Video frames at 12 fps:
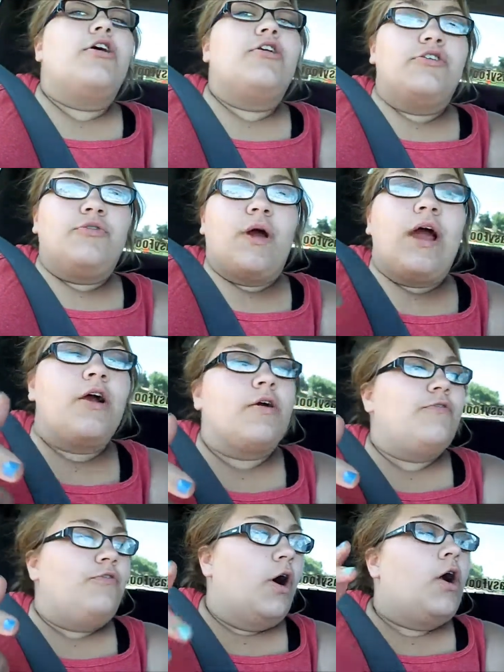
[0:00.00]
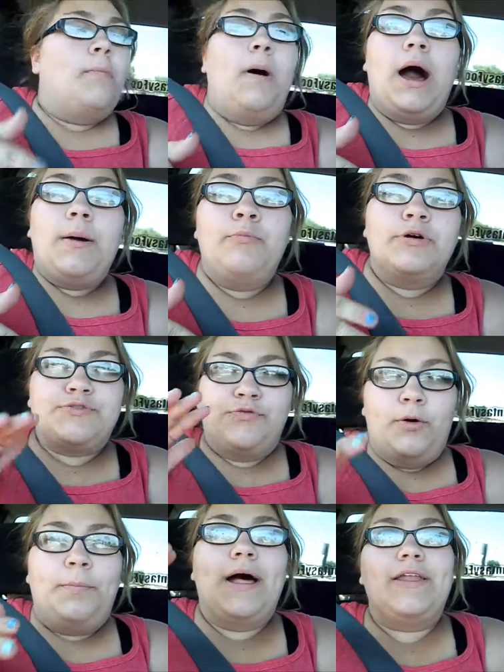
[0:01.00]
her her her mom was
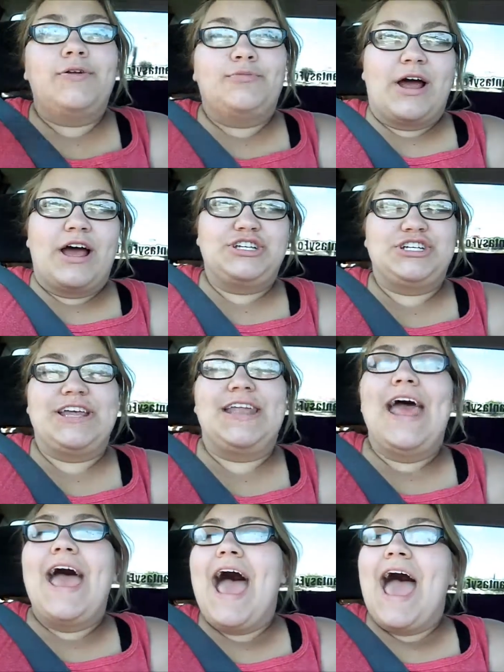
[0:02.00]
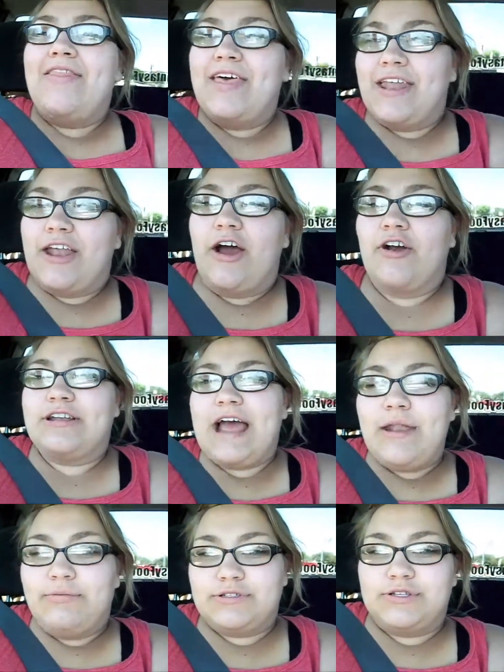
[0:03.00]
full-blooded Russian, and then her
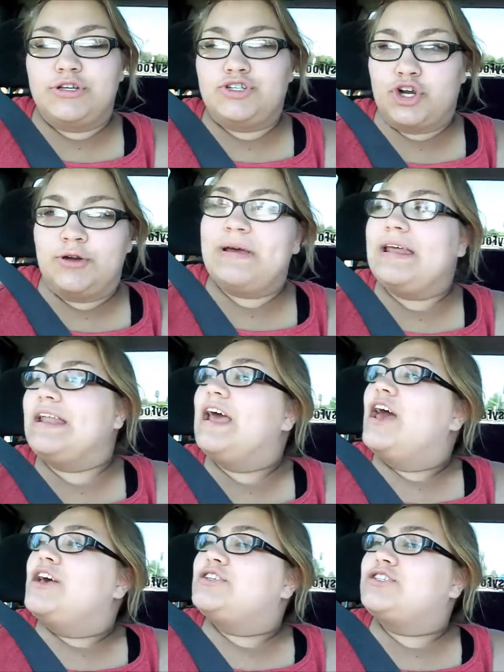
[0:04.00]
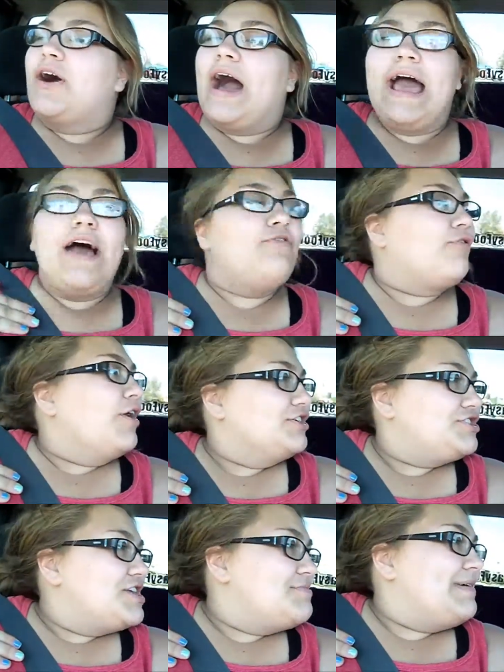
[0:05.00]
dad was German. So I have
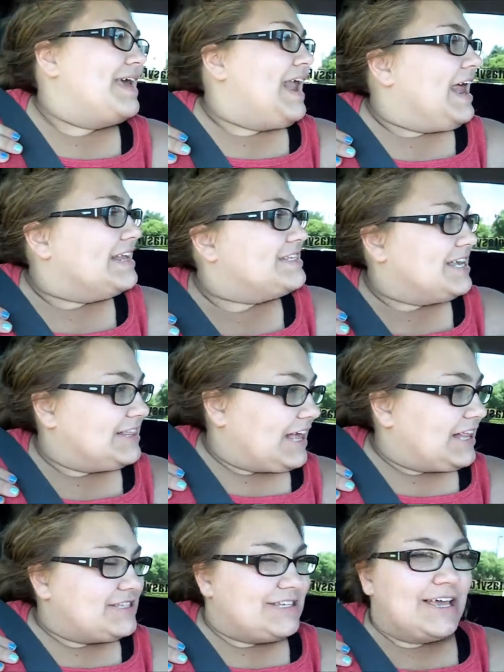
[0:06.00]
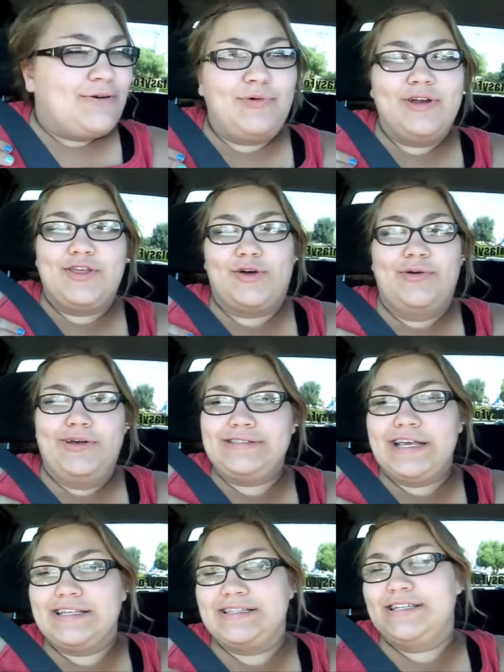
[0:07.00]
Russian in me, and I just think that's like one of the
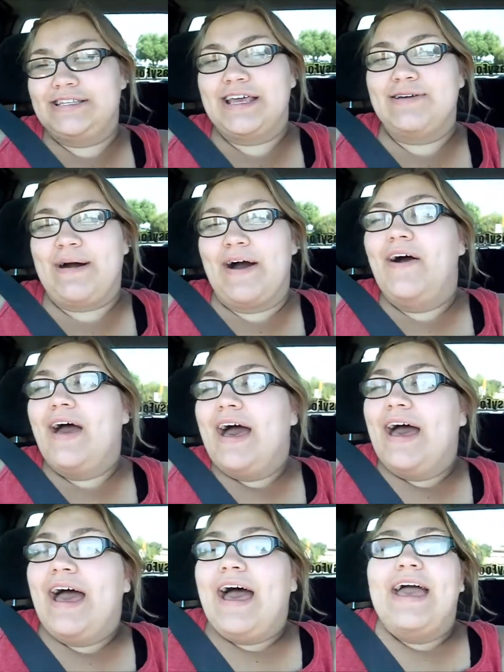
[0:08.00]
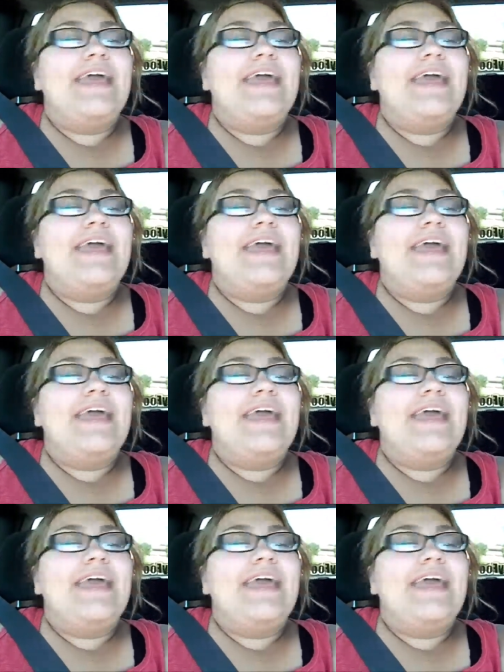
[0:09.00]
coolest things to think about. Yeah,